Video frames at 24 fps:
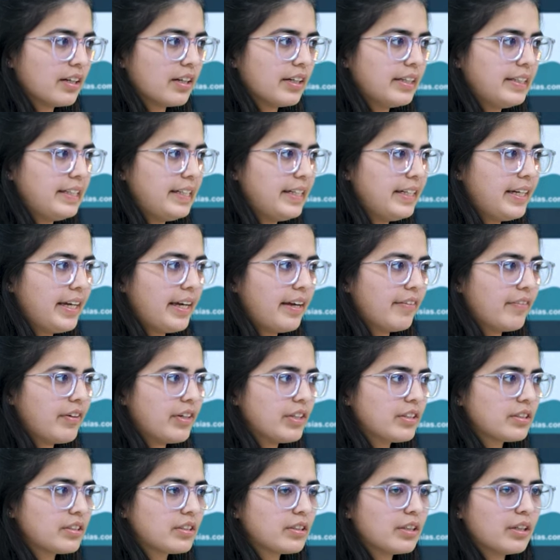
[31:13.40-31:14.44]
He gave
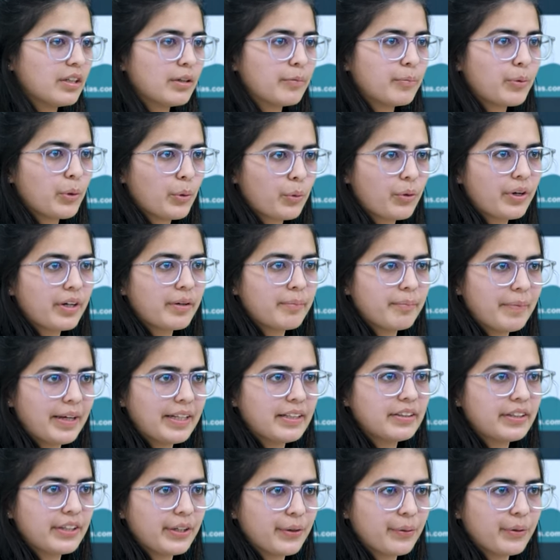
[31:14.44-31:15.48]
his broken men
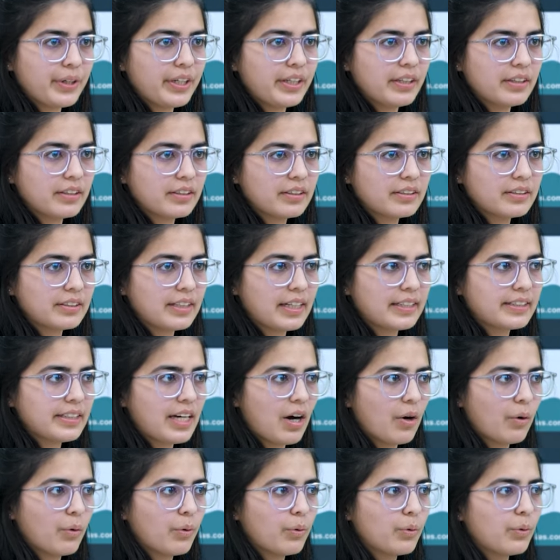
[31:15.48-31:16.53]
theory, that
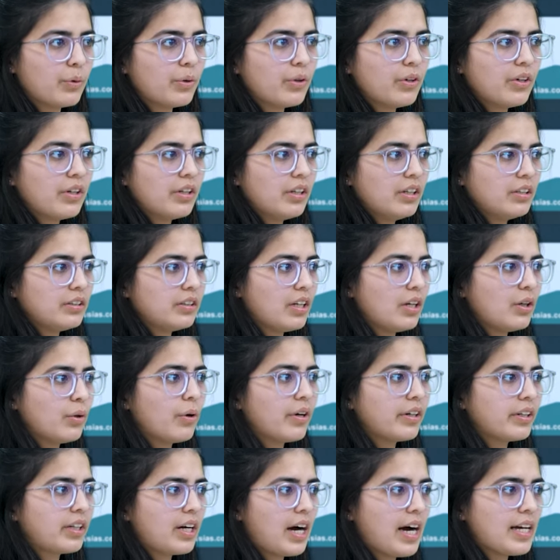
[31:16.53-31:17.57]
how the lower
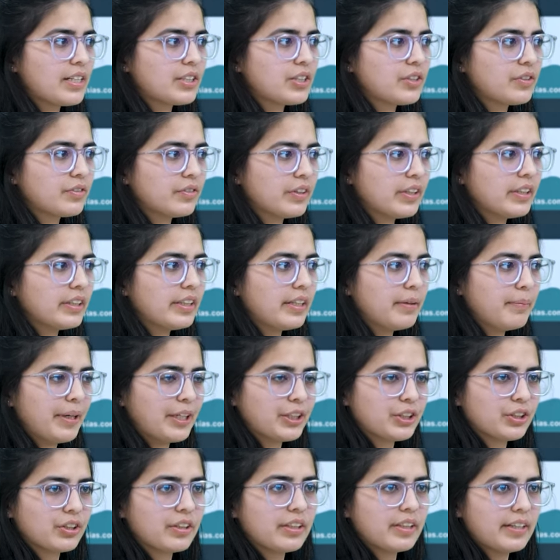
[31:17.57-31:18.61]
castes were the major
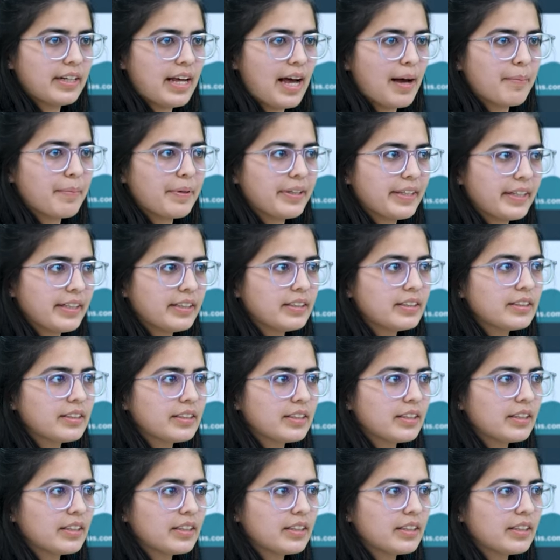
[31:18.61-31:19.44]
inhabitants,